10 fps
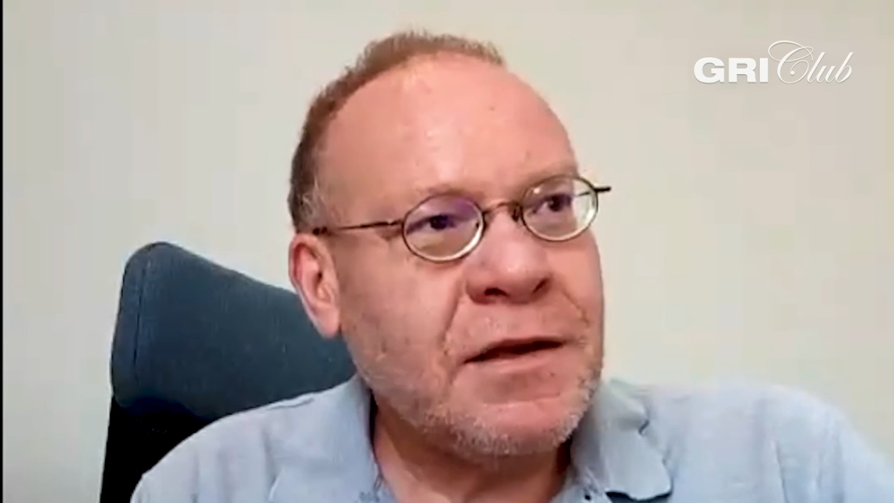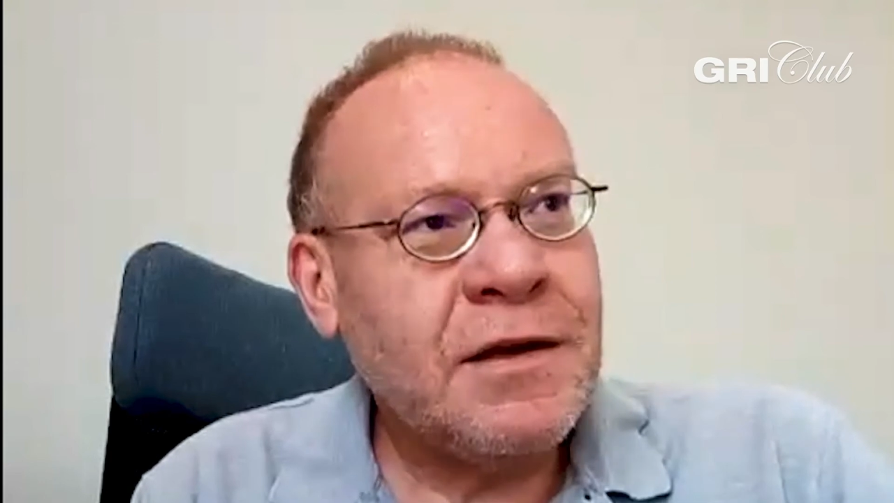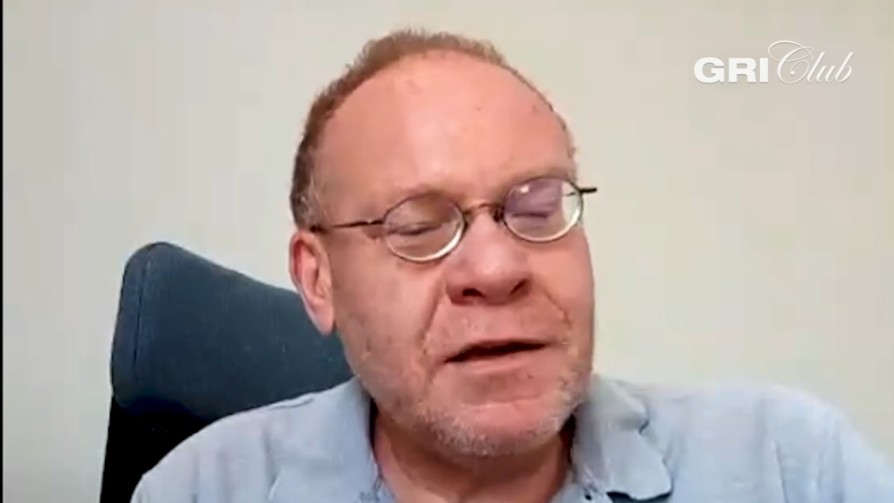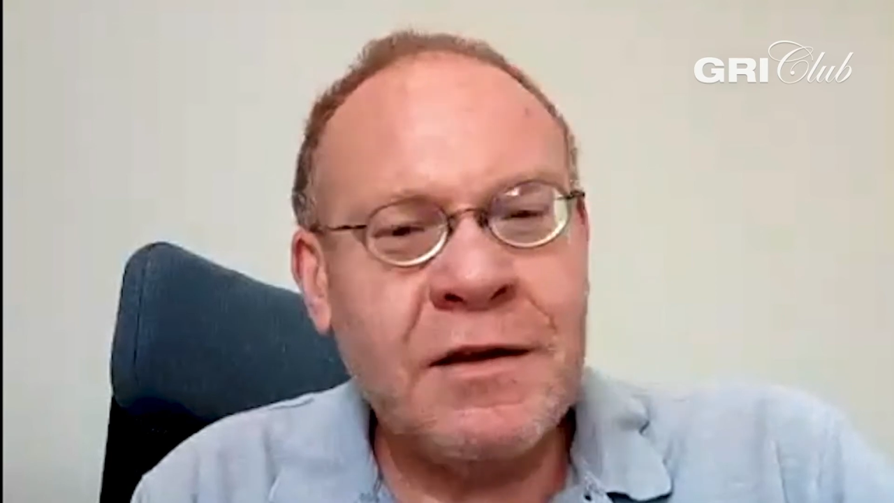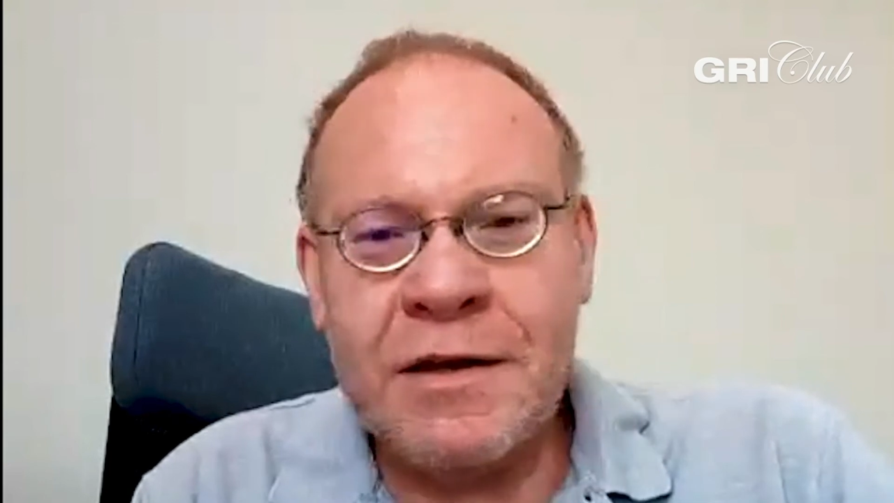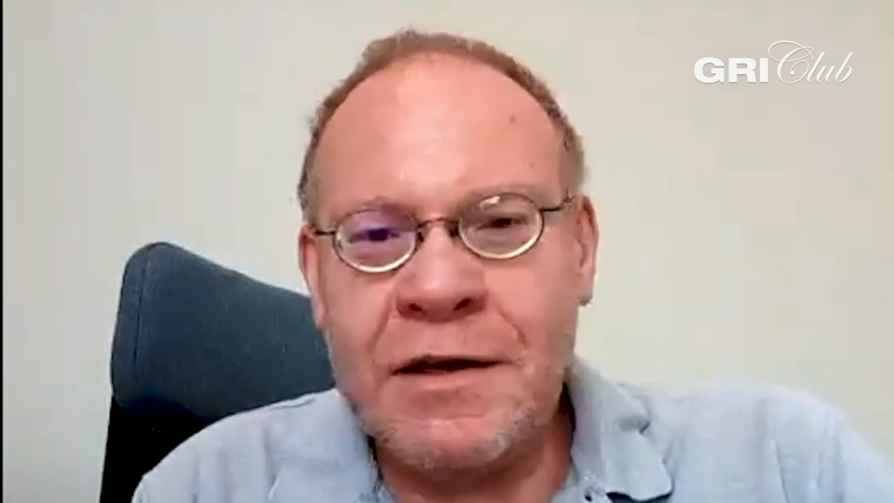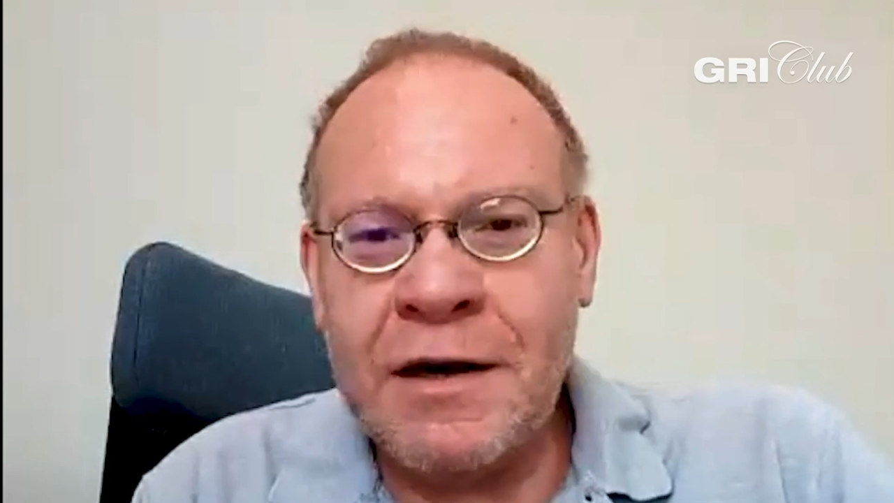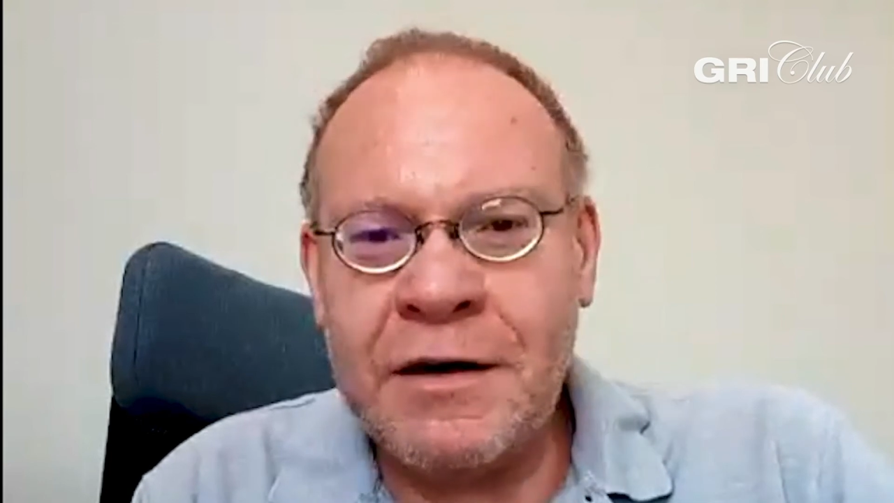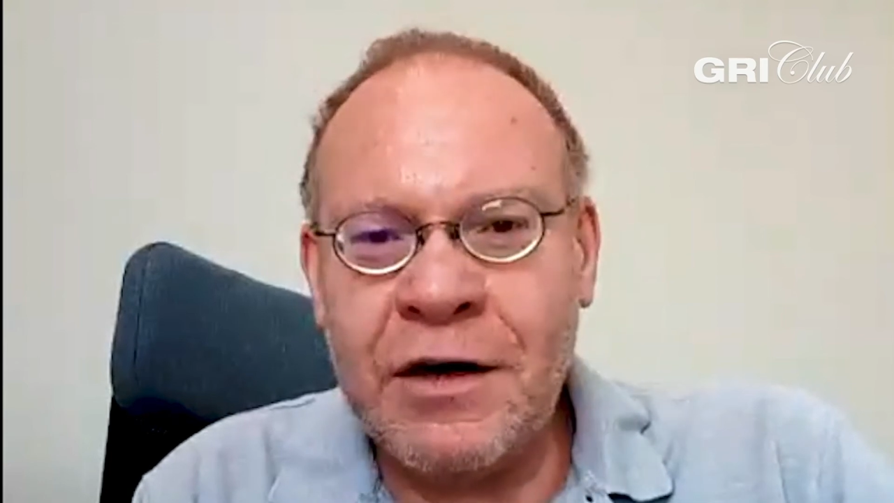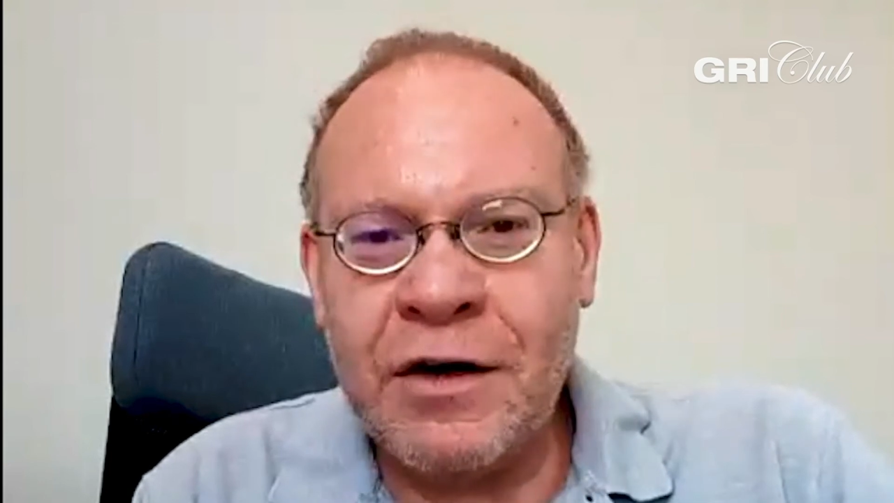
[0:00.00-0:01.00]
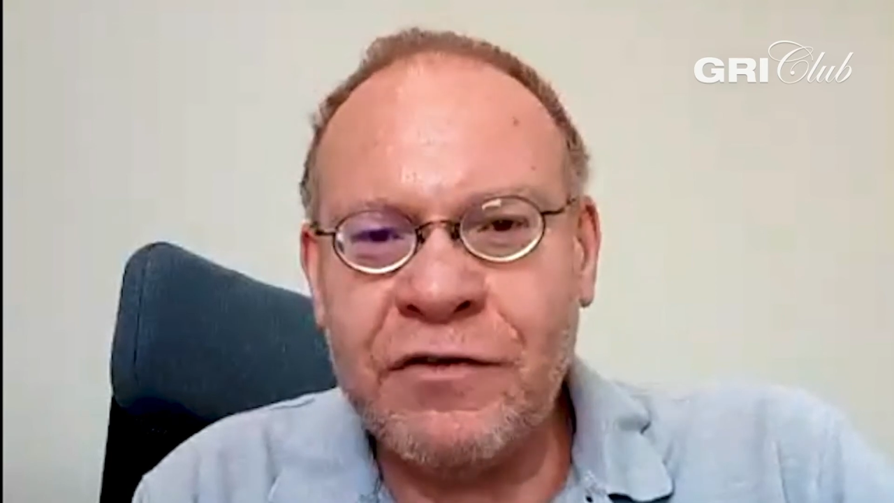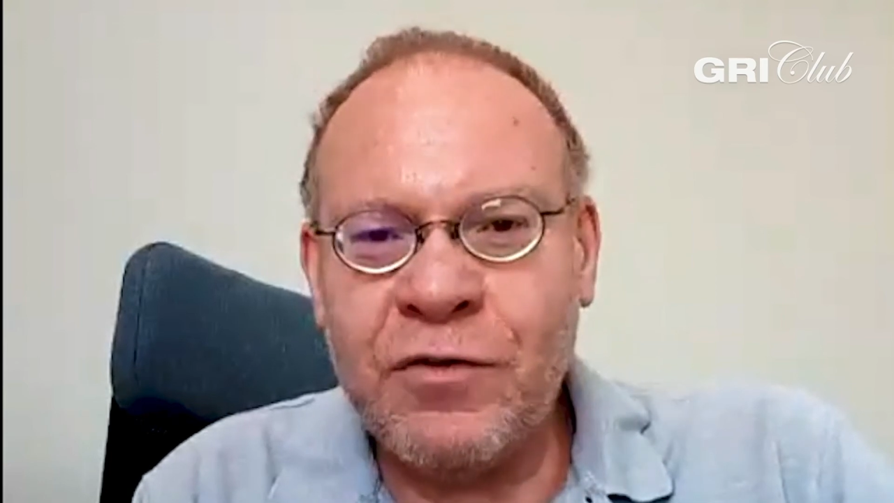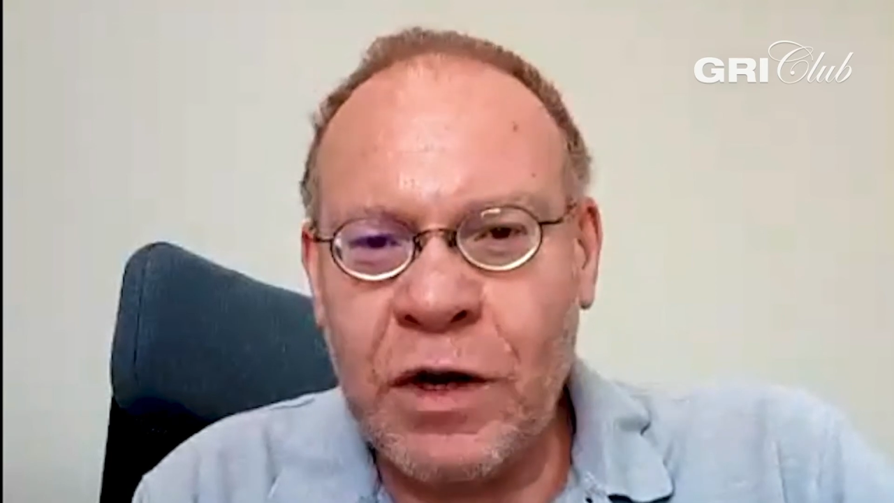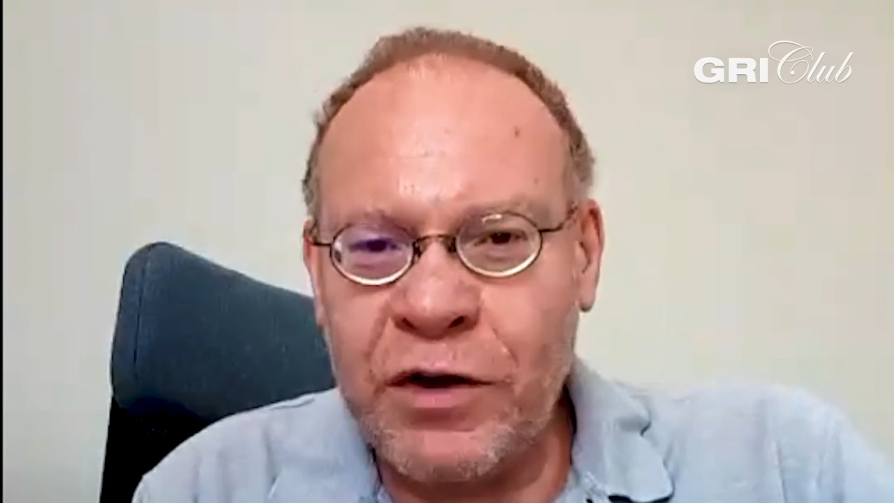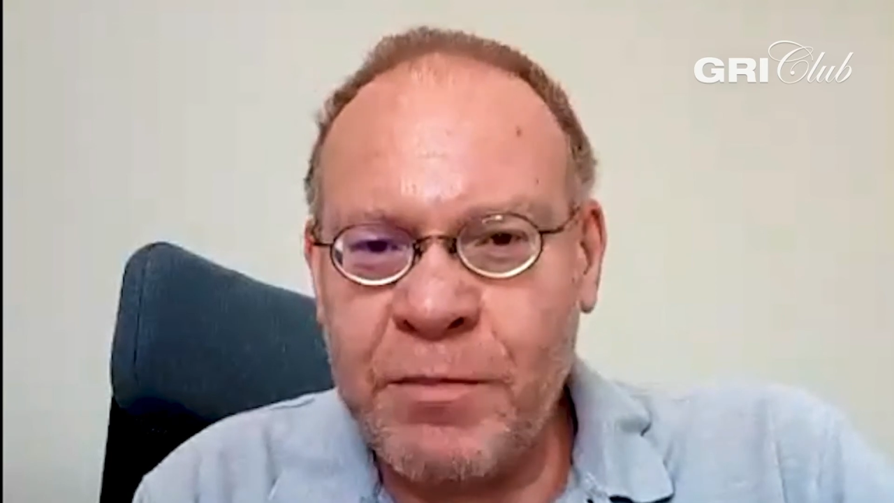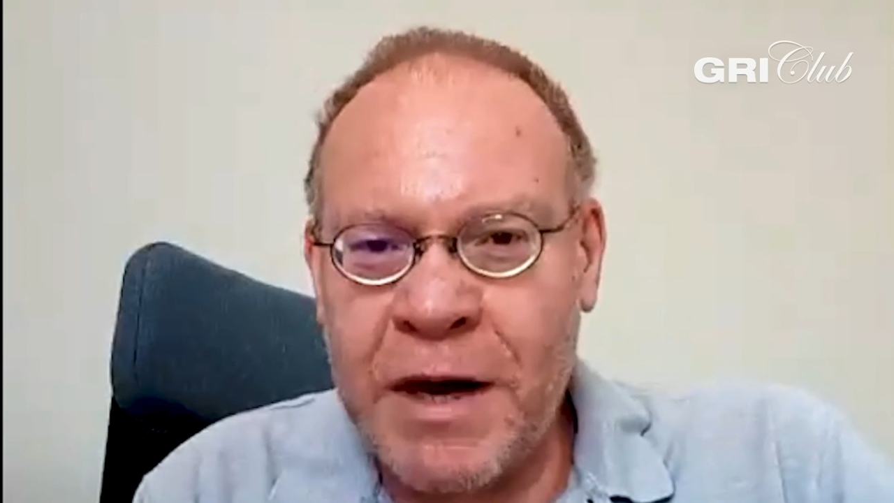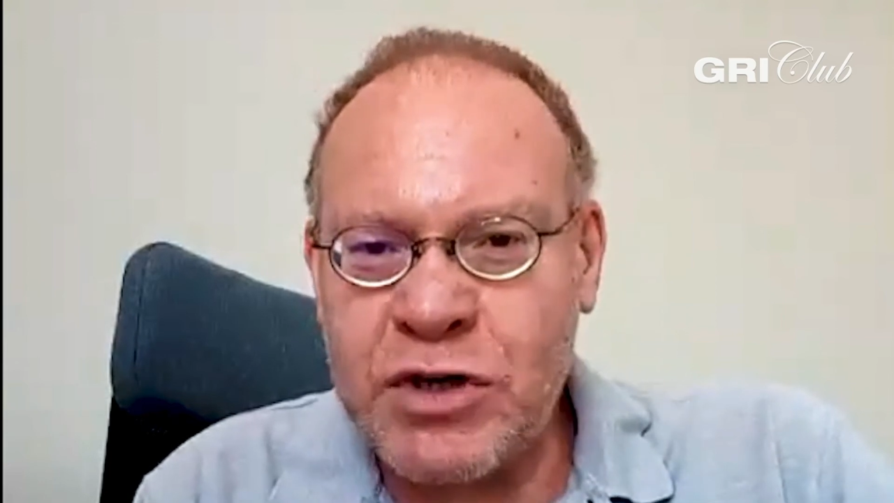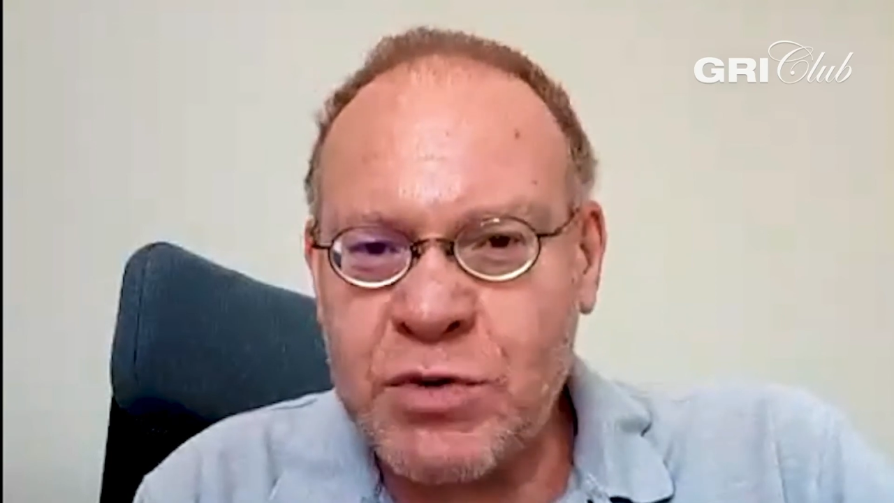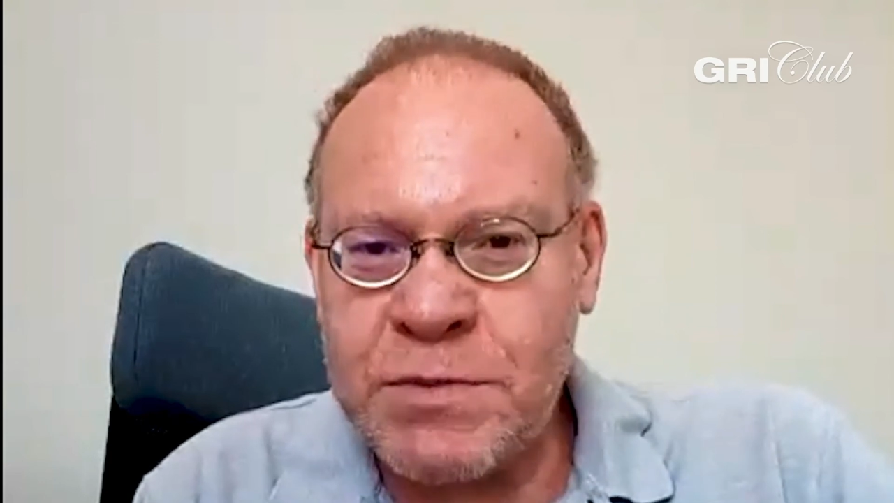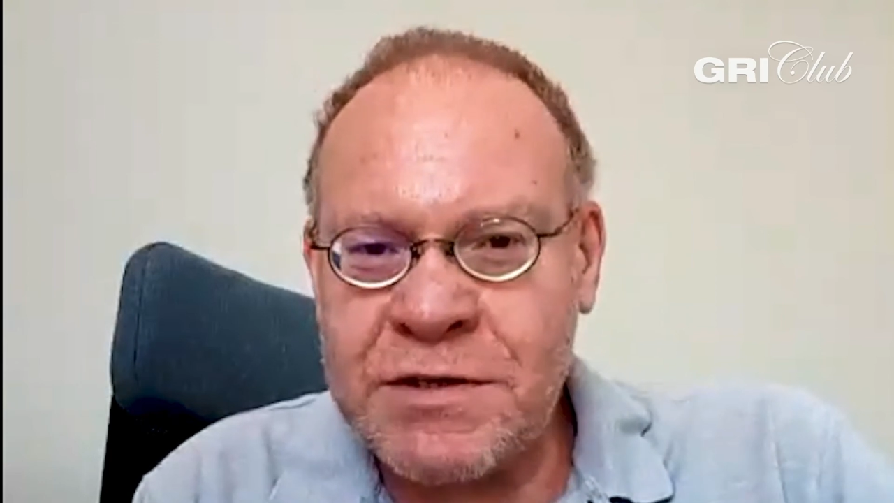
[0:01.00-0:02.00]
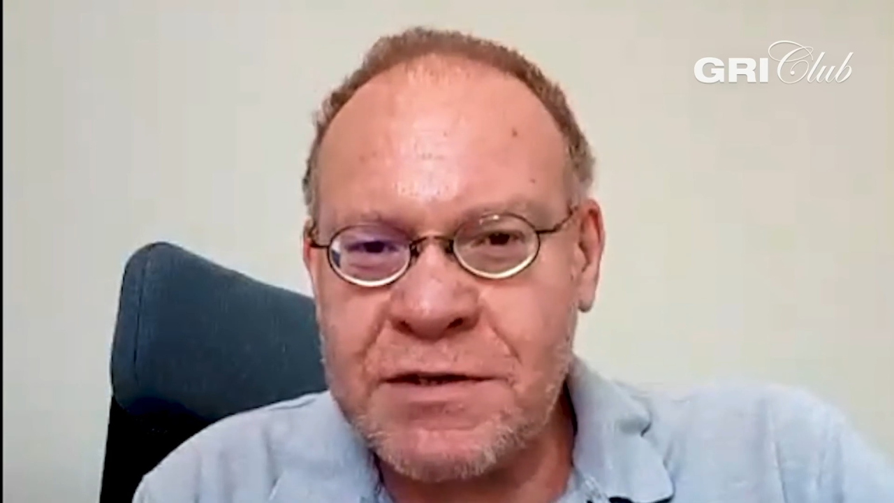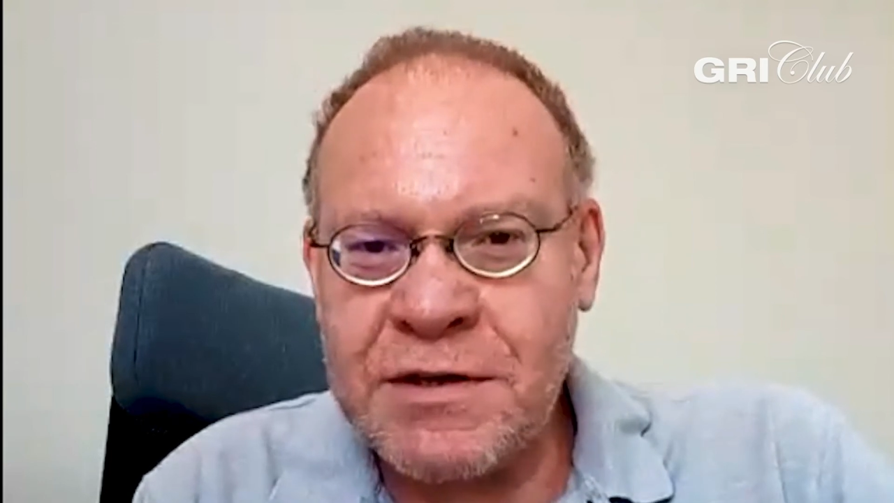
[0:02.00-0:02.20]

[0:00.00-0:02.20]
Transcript: in the area of wealth management,